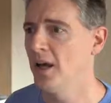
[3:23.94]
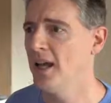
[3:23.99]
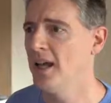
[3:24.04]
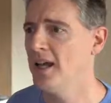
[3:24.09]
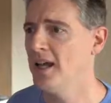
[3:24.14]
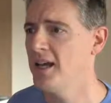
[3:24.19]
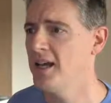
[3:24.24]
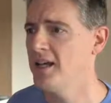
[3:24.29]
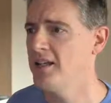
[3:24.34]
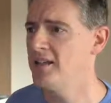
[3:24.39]

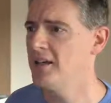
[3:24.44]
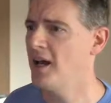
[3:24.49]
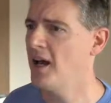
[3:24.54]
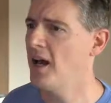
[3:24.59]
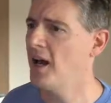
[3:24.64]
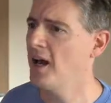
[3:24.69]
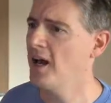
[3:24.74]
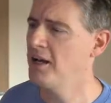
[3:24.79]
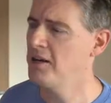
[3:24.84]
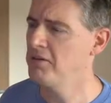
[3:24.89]
And
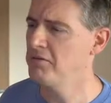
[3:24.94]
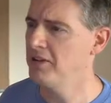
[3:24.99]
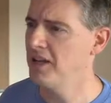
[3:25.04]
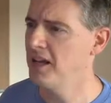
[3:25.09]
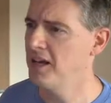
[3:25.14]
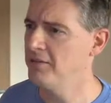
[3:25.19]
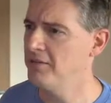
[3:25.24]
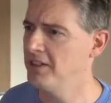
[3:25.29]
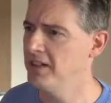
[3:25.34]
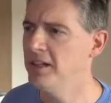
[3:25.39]
I don't
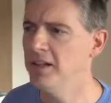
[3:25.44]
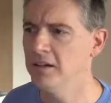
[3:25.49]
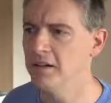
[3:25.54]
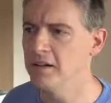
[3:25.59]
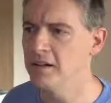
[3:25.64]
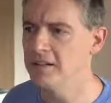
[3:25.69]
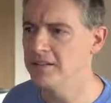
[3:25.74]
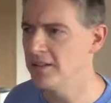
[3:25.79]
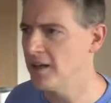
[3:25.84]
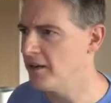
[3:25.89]
have it here
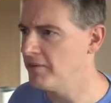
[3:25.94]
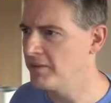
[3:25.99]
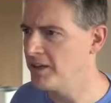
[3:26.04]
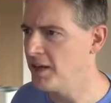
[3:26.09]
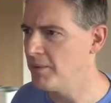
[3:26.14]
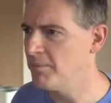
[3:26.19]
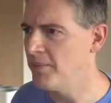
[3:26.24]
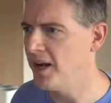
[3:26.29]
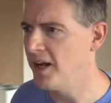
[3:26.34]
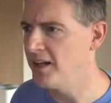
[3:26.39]
because I've
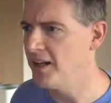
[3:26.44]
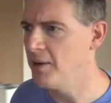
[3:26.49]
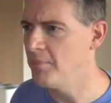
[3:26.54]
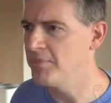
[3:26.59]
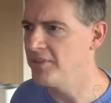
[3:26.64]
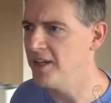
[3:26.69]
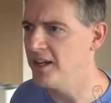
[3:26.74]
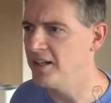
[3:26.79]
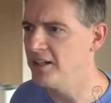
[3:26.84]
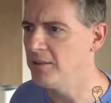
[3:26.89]
kept mine
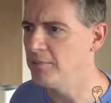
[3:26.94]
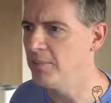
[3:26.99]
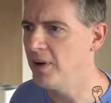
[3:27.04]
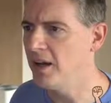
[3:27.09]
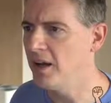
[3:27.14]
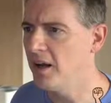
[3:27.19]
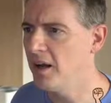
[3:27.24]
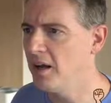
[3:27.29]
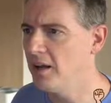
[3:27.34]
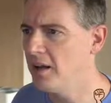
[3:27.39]
updated,
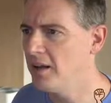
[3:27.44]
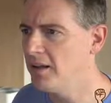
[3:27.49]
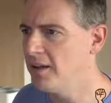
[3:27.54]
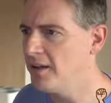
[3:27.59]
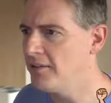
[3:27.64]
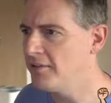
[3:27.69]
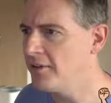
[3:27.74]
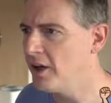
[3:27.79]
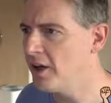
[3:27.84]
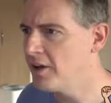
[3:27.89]
but
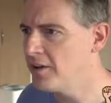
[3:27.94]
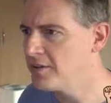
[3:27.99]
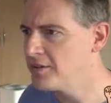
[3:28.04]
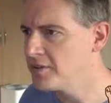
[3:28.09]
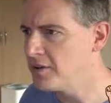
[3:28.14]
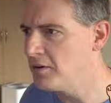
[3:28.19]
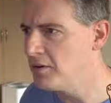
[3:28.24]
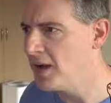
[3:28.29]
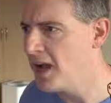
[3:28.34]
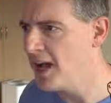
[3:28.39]
they've
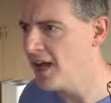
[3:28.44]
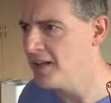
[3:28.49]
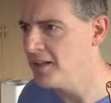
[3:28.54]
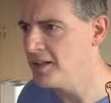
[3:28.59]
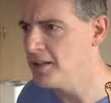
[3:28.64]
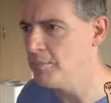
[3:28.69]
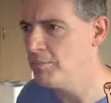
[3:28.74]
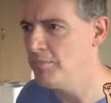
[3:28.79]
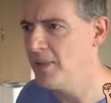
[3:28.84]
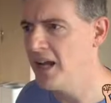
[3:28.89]
also
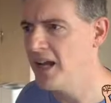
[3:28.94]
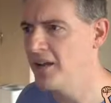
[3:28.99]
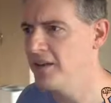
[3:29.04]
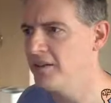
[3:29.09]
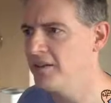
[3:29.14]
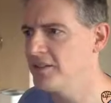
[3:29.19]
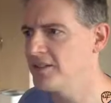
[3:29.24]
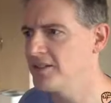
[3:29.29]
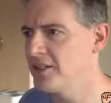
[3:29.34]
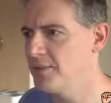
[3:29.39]
added a
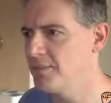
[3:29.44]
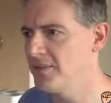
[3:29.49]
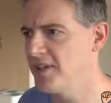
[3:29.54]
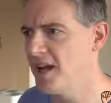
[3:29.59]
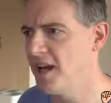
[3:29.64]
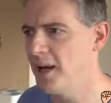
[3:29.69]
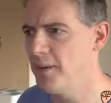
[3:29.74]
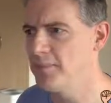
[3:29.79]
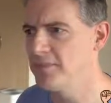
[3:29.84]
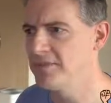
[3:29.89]
banner
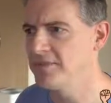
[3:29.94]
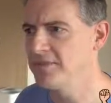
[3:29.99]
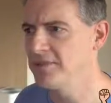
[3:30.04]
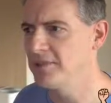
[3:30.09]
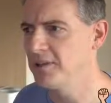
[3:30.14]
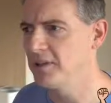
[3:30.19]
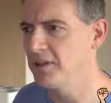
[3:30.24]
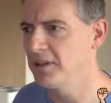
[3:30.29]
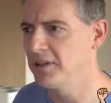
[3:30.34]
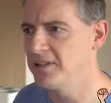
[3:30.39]
sometimes.
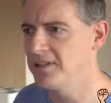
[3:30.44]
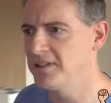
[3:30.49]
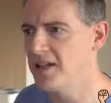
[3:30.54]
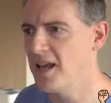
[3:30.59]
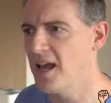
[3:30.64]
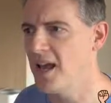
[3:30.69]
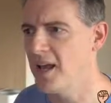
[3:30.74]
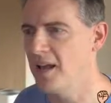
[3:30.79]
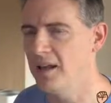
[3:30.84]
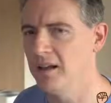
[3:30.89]
So it'll
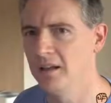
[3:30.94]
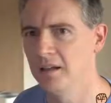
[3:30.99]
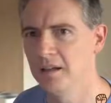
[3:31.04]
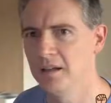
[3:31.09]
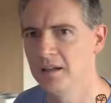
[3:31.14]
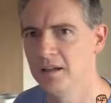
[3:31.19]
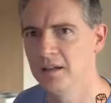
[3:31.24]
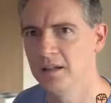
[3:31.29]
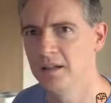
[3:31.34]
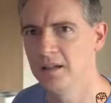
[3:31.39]
say,
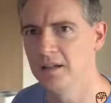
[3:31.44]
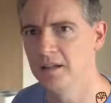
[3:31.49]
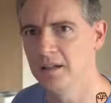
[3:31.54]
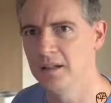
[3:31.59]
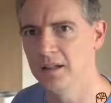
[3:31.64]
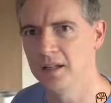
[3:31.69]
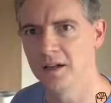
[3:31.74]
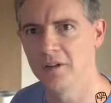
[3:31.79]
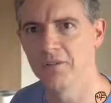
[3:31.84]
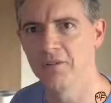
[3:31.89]

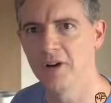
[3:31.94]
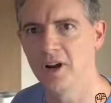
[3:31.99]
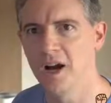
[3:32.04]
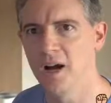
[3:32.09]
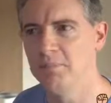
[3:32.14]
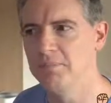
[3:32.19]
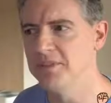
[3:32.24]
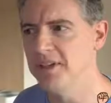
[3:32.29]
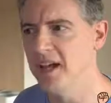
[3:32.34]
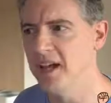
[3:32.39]
click for
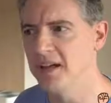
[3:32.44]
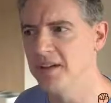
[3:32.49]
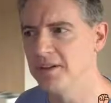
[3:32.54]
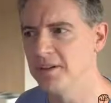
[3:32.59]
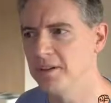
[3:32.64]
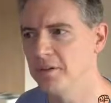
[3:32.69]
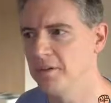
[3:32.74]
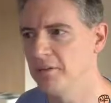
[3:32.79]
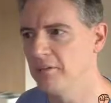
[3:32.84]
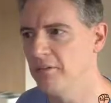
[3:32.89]
update
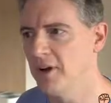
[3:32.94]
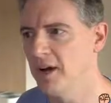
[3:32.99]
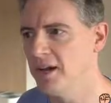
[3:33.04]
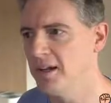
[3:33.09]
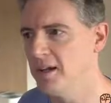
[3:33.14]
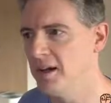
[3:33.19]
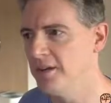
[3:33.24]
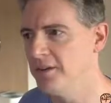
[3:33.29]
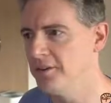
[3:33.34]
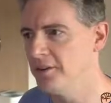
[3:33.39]

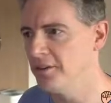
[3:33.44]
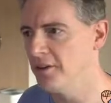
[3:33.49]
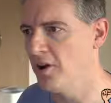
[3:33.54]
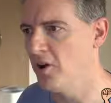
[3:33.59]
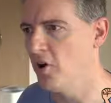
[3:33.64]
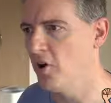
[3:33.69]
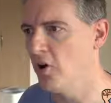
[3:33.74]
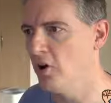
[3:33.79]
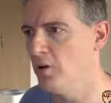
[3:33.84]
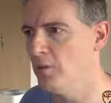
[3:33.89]
right under the
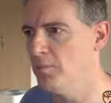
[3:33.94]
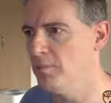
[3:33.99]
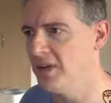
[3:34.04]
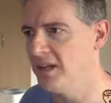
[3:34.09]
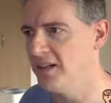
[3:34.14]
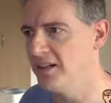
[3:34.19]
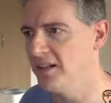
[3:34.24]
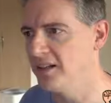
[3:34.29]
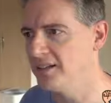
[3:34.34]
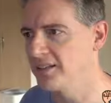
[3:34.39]
home,
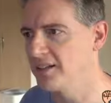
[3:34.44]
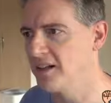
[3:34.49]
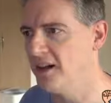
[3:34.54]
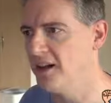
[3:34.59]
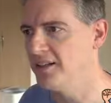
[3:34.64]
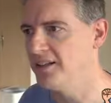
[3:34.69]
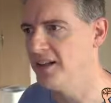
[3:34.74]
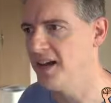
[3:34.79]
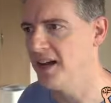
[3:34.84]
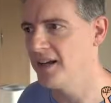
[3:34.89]
meetings,
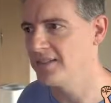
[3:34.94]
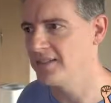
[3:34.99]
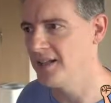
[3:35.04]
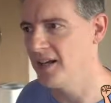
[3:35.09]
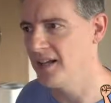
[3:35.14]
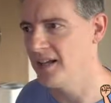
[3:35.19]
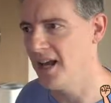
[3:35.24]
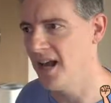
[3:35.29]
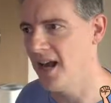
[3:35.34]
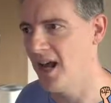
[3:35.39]
contacts,
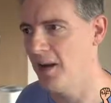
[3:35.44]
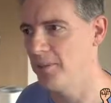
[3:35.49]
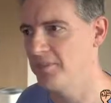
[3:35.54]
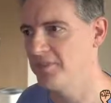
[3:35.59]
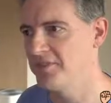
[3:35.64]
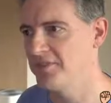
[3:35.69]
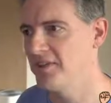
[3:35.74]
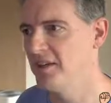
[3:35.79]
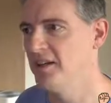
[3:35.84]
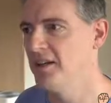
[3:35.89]
and
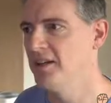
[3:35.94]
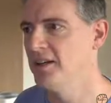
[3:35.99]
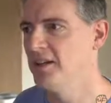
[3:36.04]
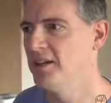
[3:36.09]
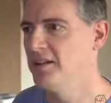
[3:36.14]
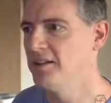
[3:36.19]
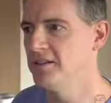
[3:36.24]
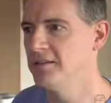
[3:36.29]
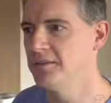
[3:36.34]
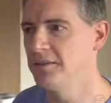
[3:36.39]
apps.
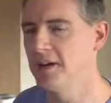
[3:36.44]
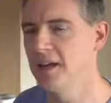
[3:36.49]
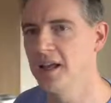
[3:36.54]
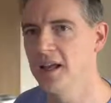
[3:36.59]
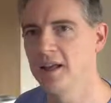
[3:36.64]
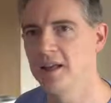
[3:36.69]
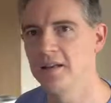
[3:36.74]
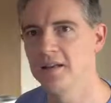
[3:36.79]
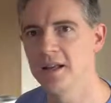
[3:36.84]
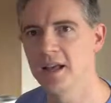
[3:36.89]
So
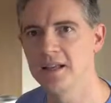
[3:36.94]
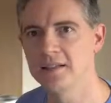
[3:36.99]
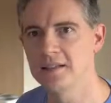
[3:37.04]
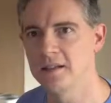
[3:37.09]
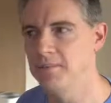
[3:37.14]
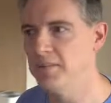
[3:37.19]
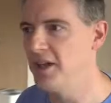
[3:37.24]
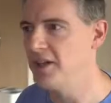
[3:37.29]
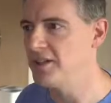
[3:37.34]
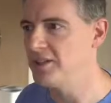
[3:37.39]
again, as
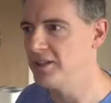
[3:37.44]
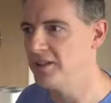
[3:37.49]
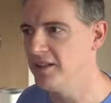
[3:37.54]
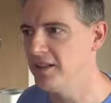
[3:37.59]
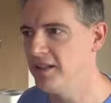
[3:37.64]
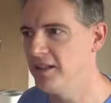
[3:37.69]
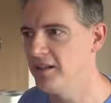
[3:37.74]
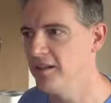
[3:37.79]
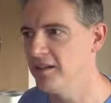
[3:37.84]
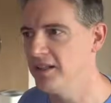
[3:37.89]
I mentioned,
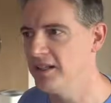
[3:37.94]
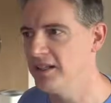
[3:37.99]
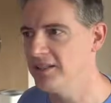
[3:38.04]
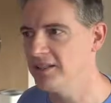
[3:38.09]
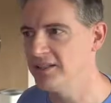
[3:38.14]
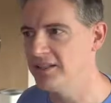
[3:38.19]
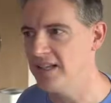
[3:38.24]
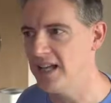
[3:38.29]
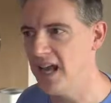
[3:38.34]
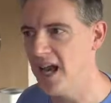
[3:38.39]
here
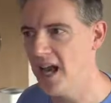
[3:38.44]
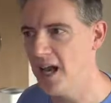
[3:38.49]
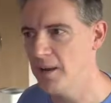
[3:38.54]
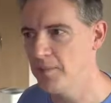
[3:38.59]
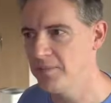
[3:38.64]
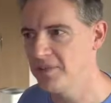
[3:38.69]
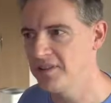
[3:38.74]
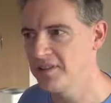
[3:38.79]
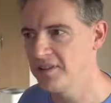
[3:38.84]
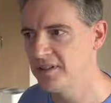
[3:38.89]
is the
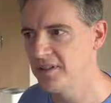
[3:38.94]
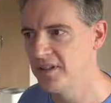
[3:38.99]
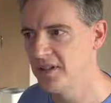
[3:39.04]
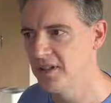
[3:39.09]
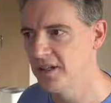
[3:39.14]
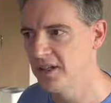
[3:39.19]
apps.